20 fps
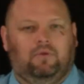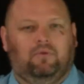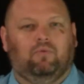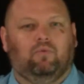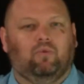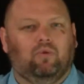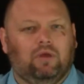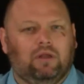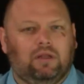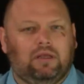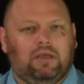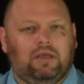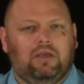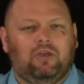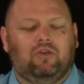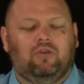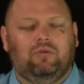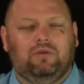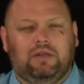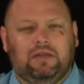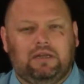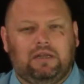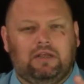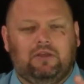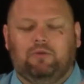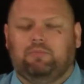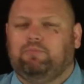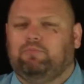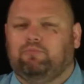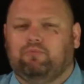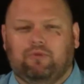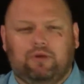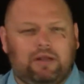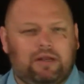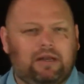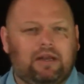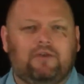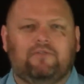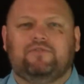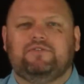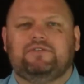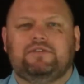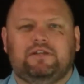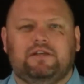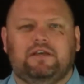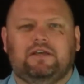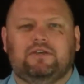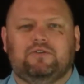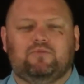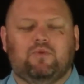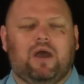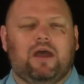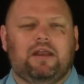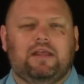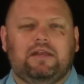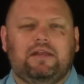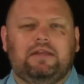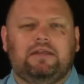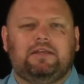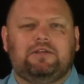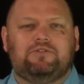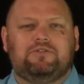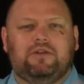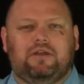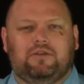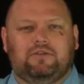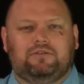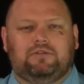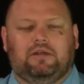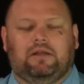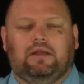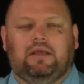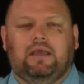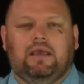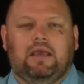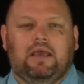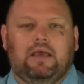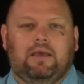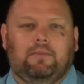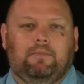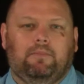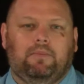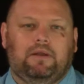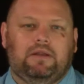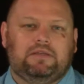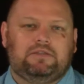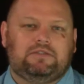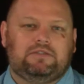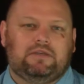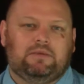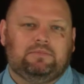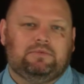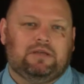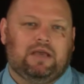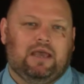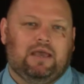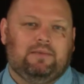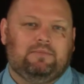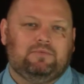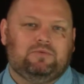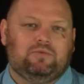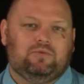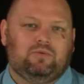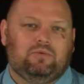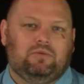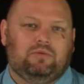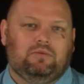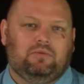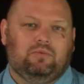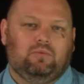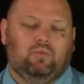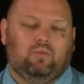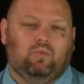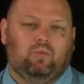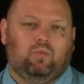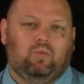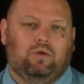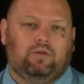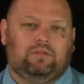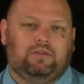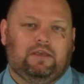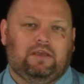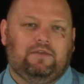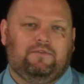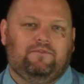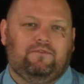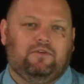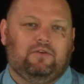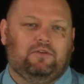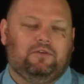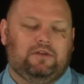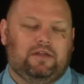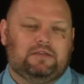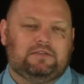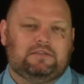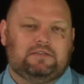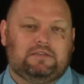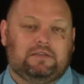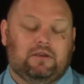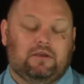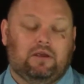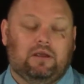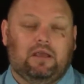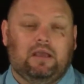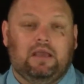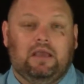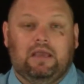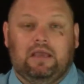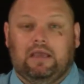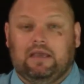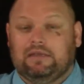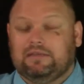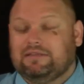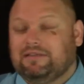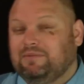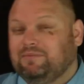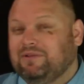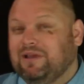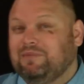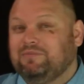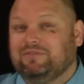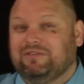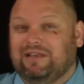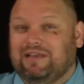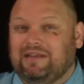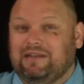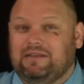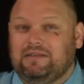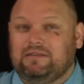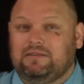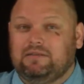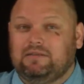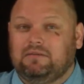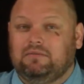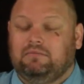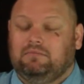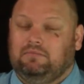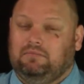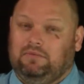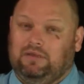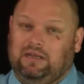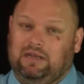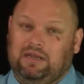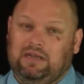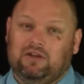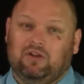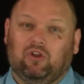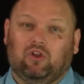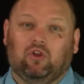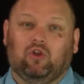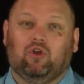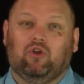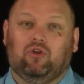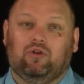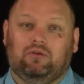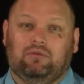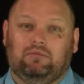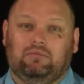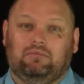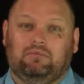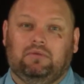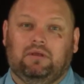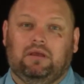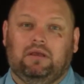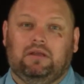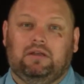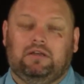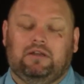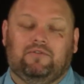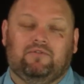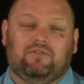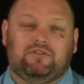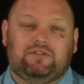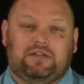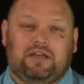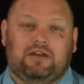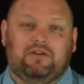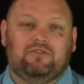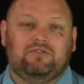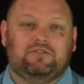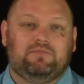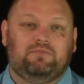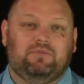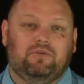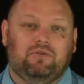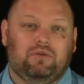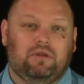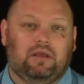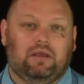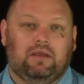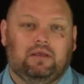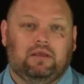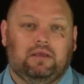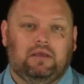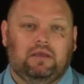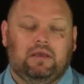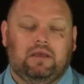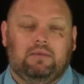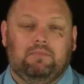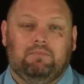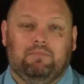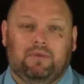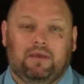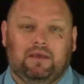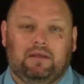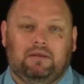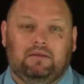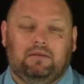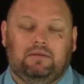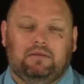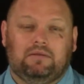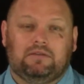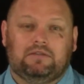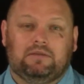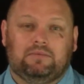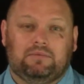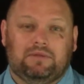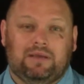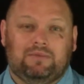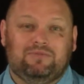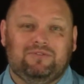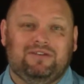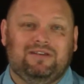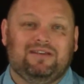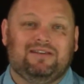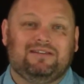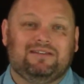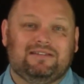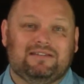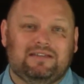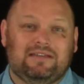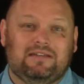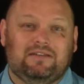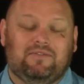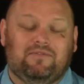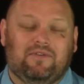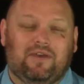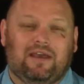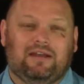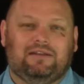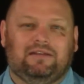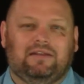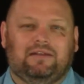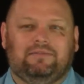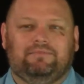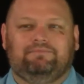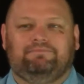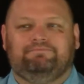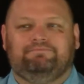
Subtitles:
really, you're pretty enough as it is. Why do you need to get your nails done? But it's sometimes what they feel necessary. And sometimes, ladies, you need to learn different standards of beauty. Men, sometimes you need to concede the fact that